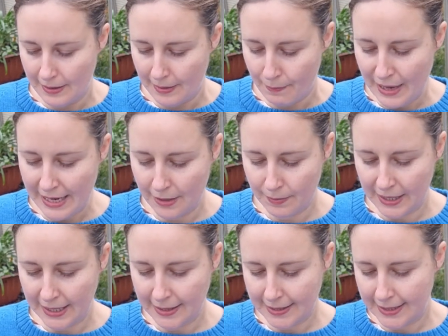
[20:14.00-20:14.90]
Pay up
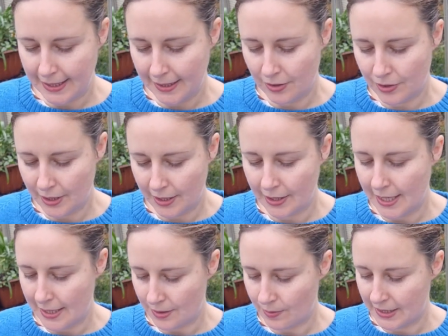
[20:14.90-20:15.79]
King's seed order,
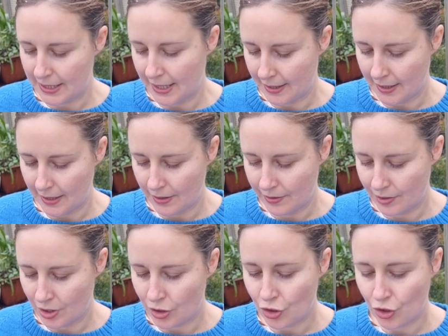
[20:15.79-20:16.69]
yes, we tick
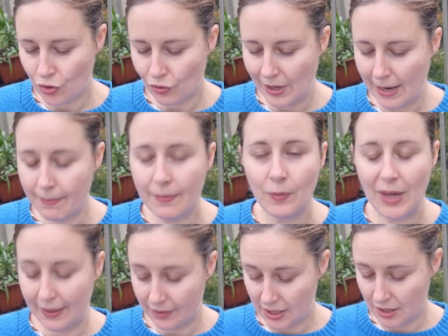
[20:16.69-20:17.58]
those. Strim, well,
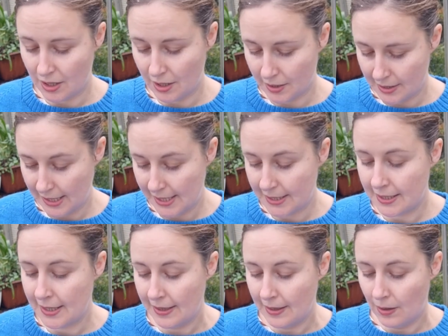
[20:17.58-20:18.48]
I've started.
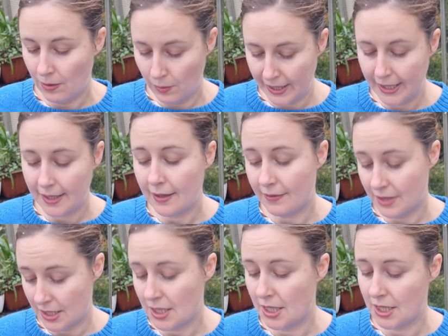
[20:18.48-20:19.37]
Weed, I've
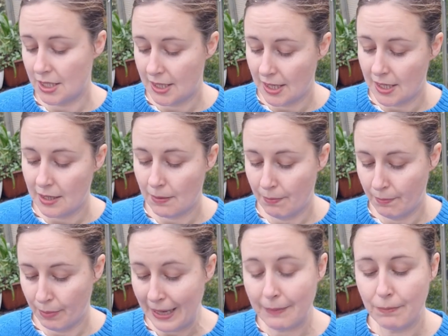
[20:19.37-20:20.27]
started.
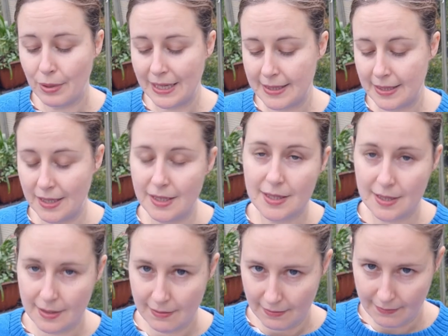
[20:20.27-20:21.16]
Plant
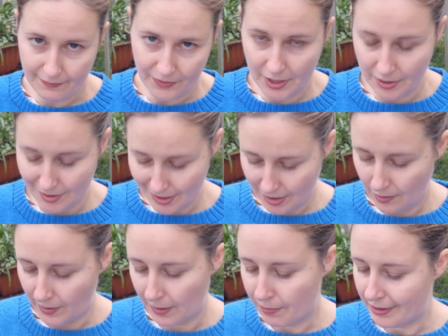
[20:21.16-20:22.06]
brassicas,
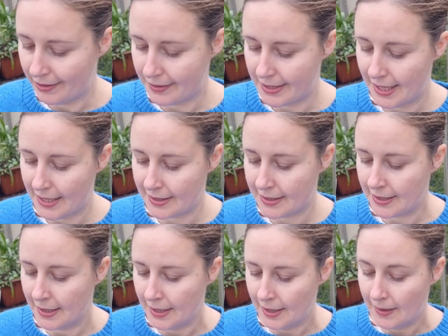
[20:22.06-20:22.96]
continuing process.
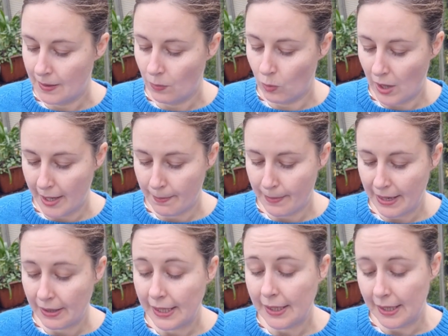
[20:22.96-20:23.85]

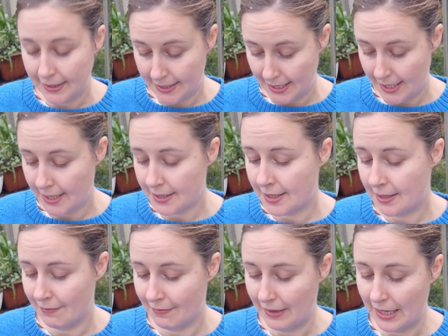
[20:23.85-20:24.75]
Wineberry, I did,
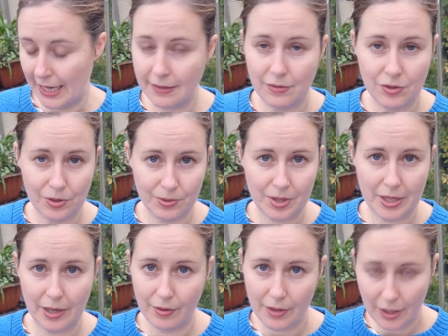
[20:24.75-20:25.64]
and
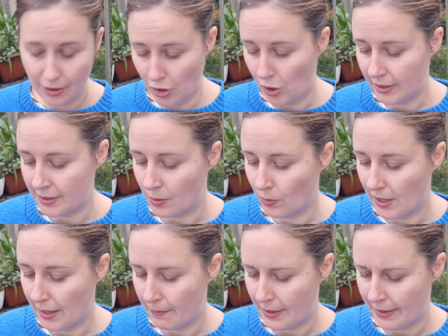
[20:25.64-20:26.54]
also the knot is a
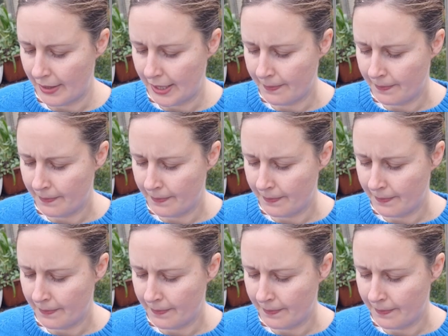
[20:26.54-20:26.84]
wineberry.